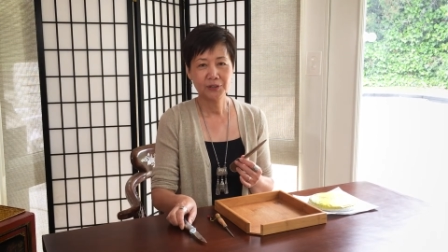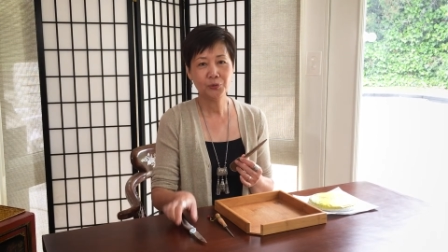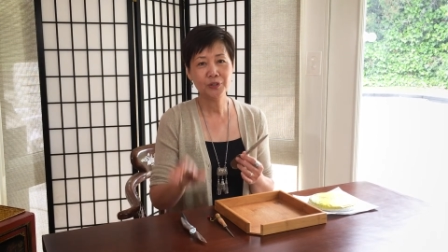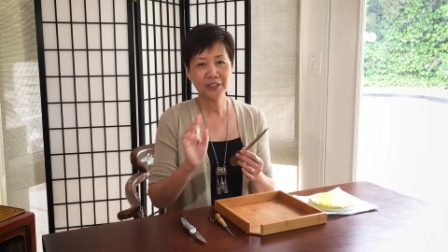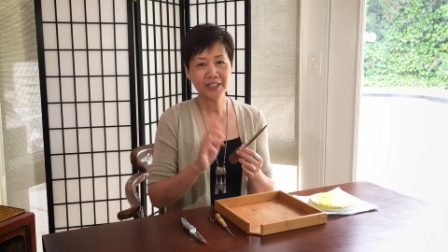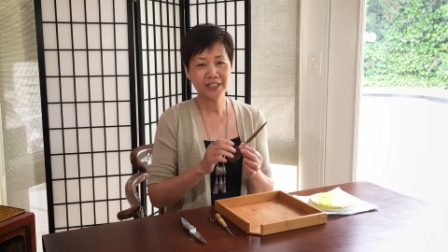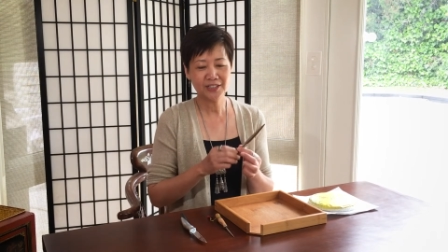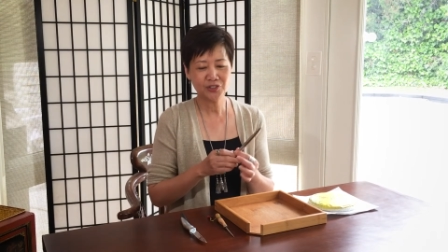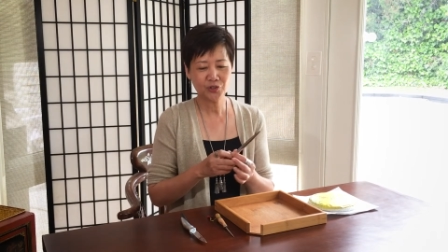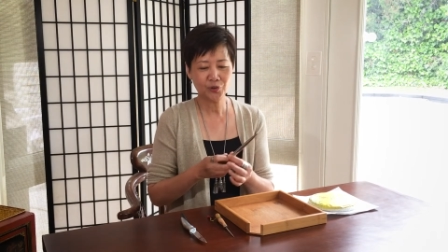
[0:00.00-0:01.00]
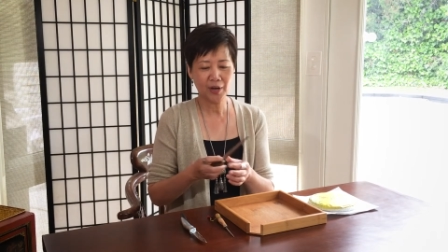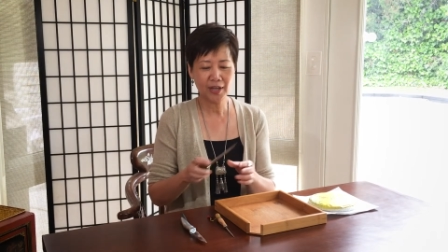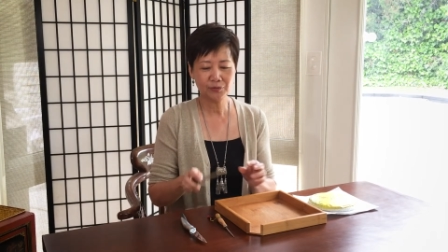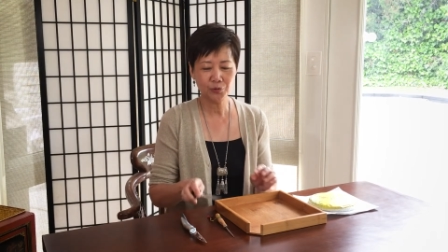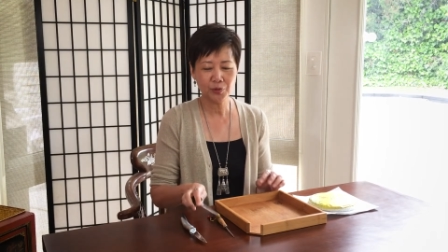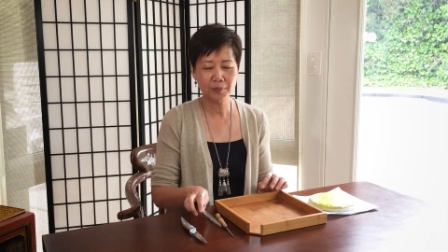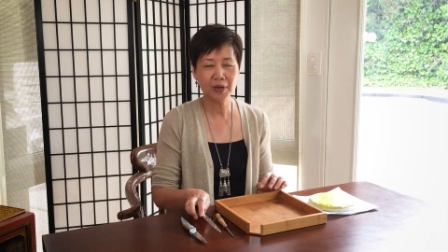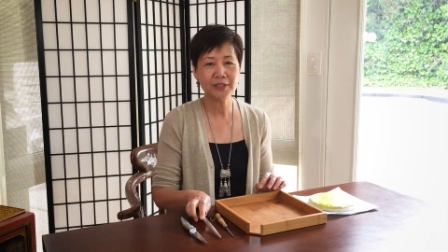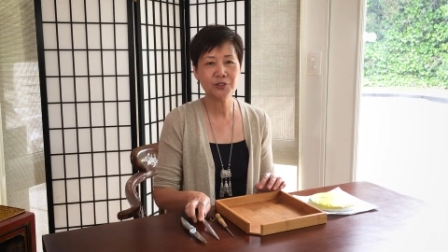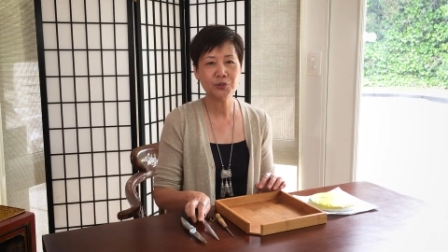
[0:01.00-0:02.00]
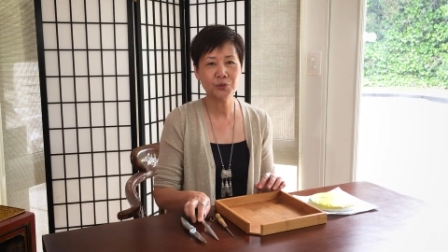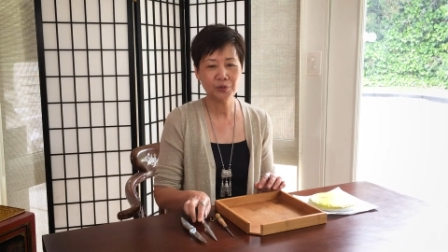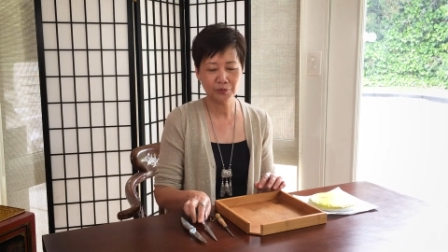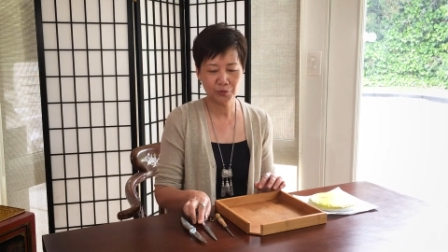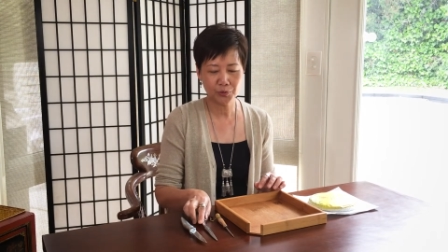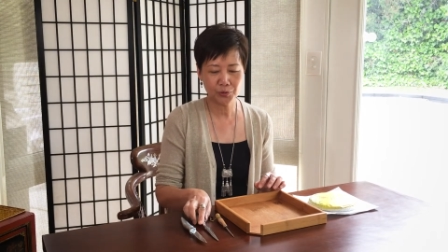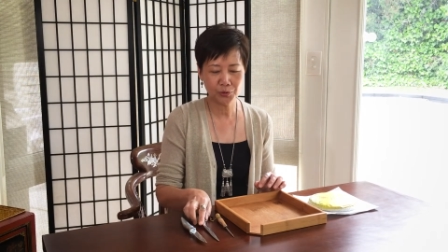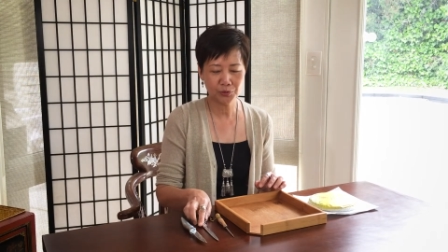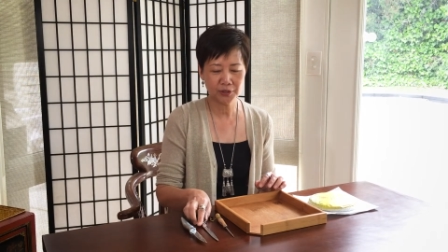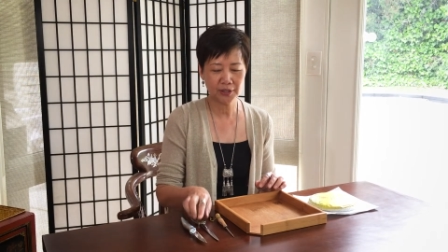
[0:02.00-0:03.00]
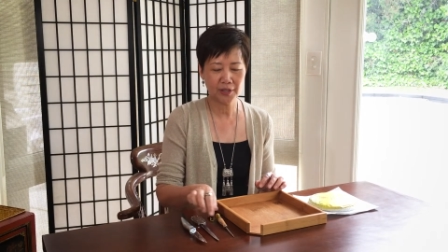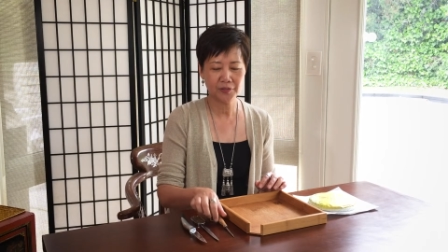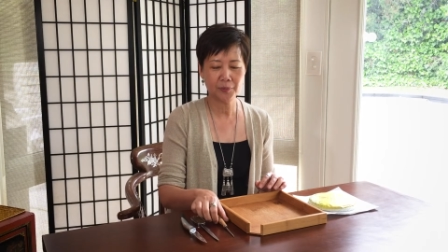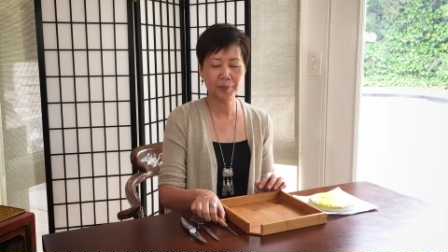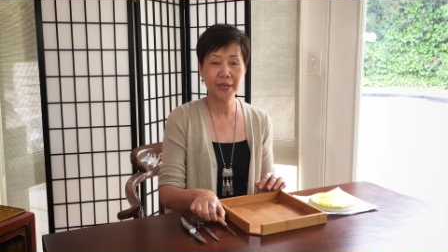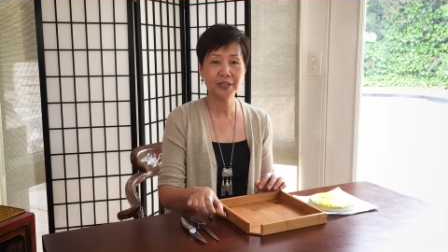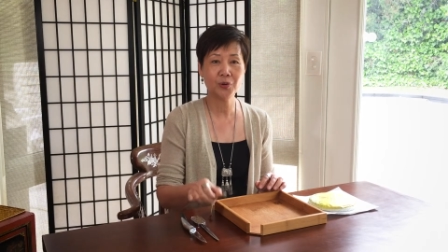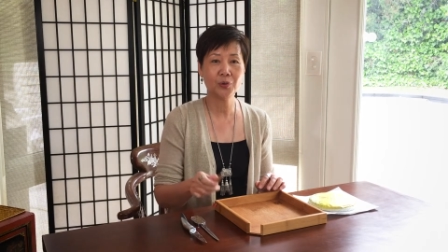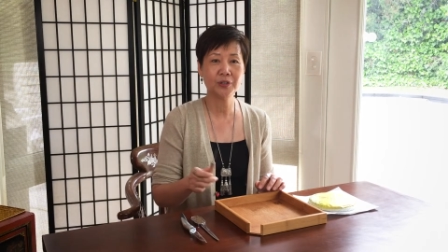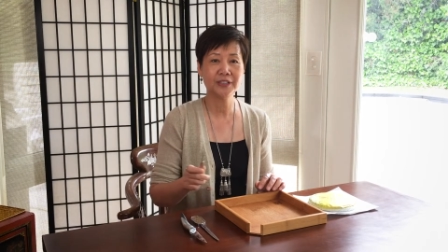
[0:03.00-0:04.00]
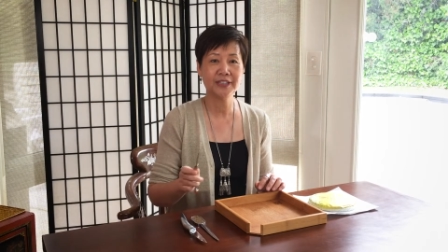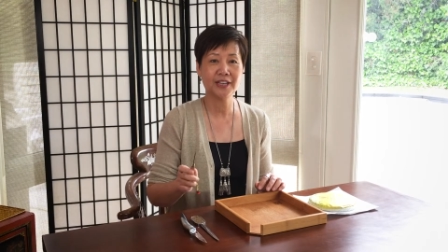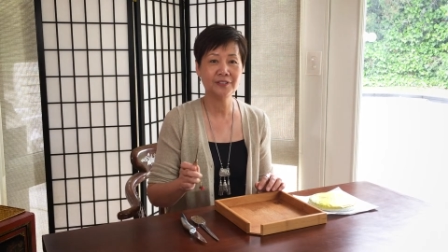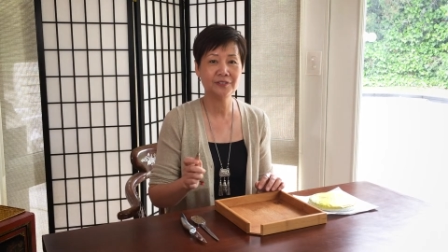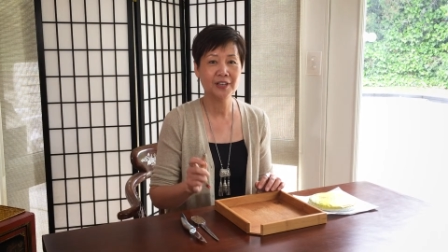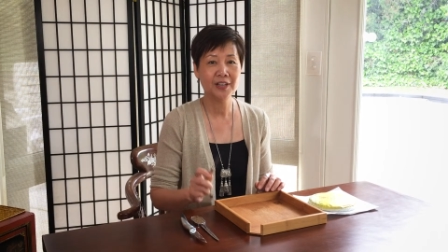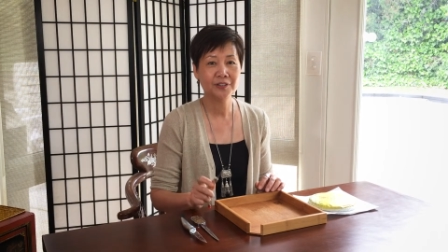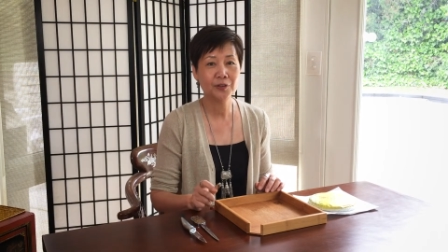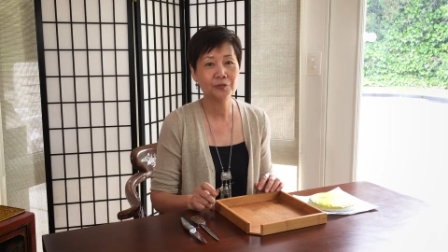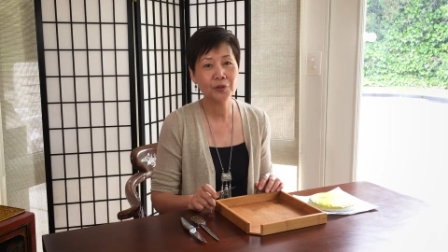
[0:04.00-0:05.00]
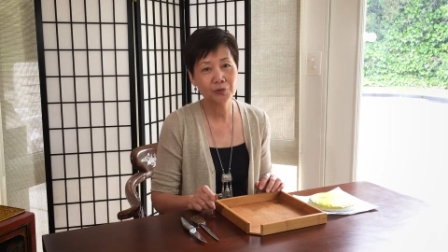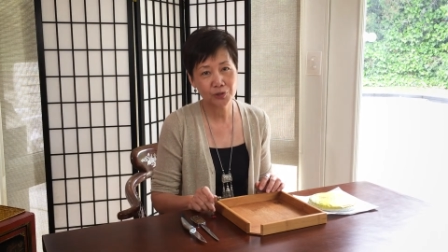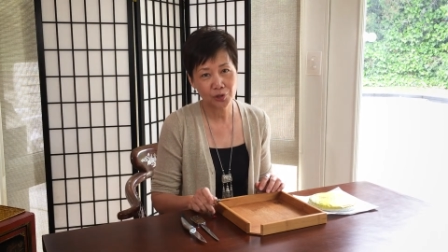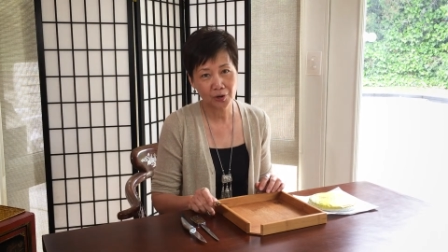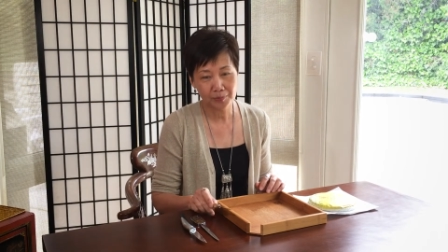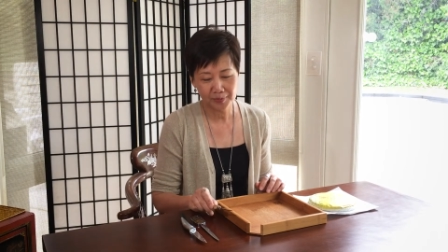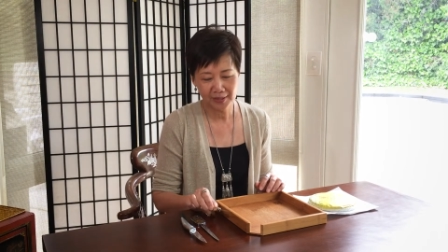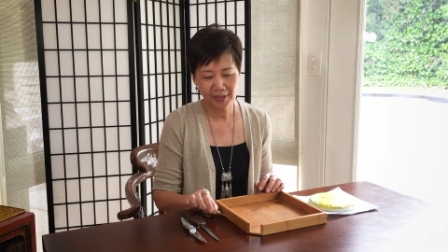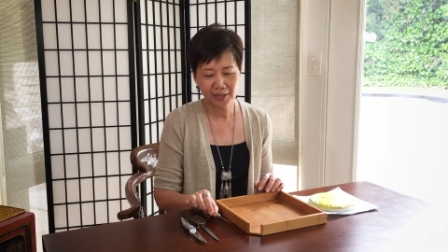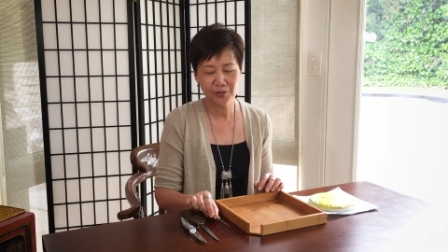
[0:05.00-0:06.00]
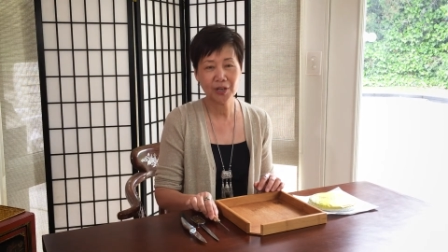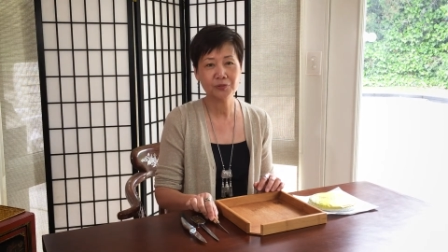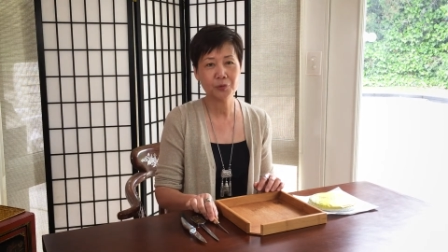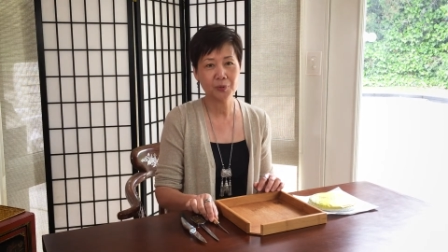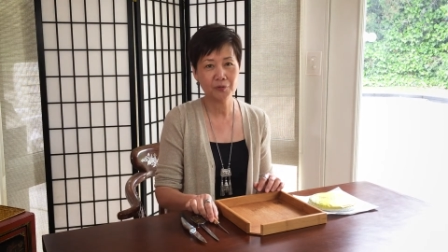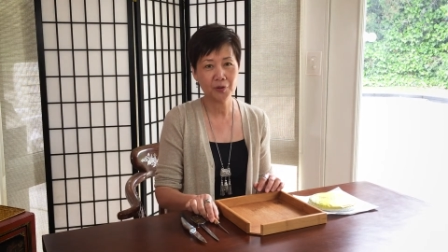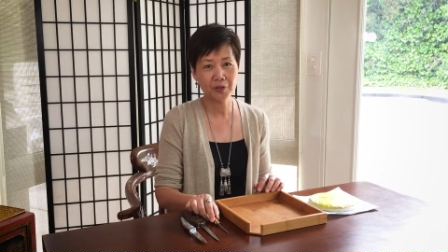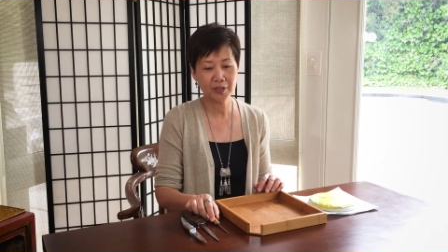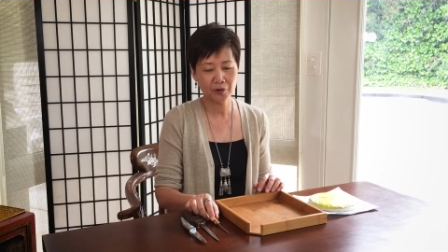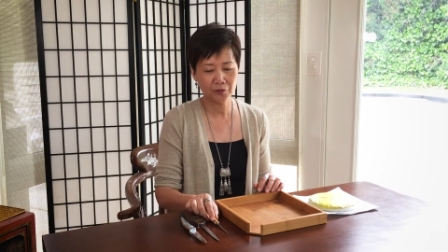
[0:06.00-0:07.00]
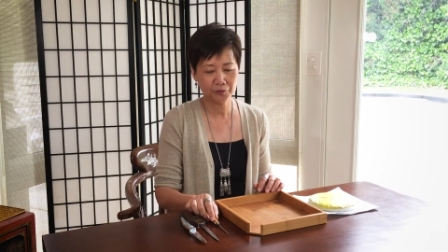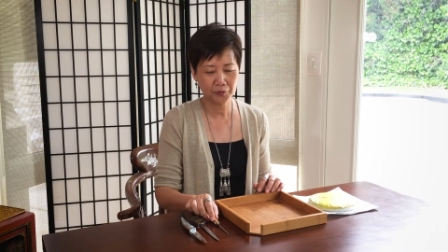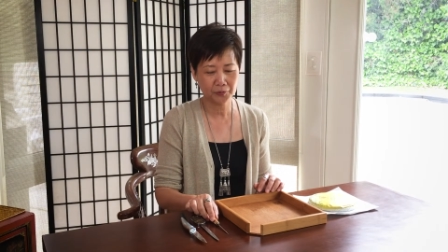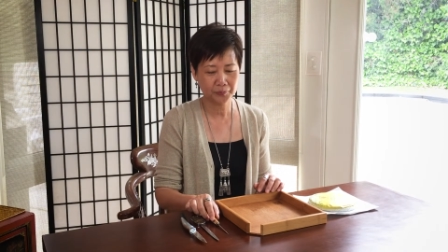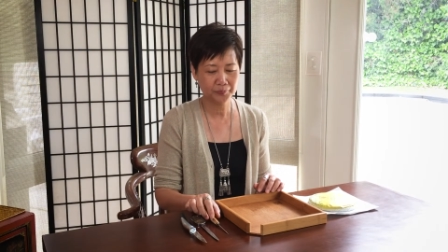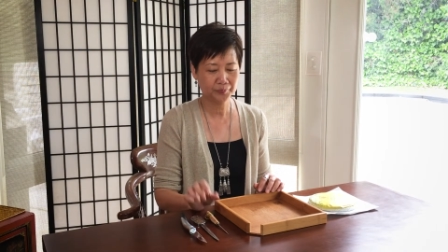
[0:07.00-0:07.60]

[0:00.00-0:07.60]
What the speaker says: The only thing is, I have to remind you, if you use the pick or a knife, they're very sharp and you have to be very careful.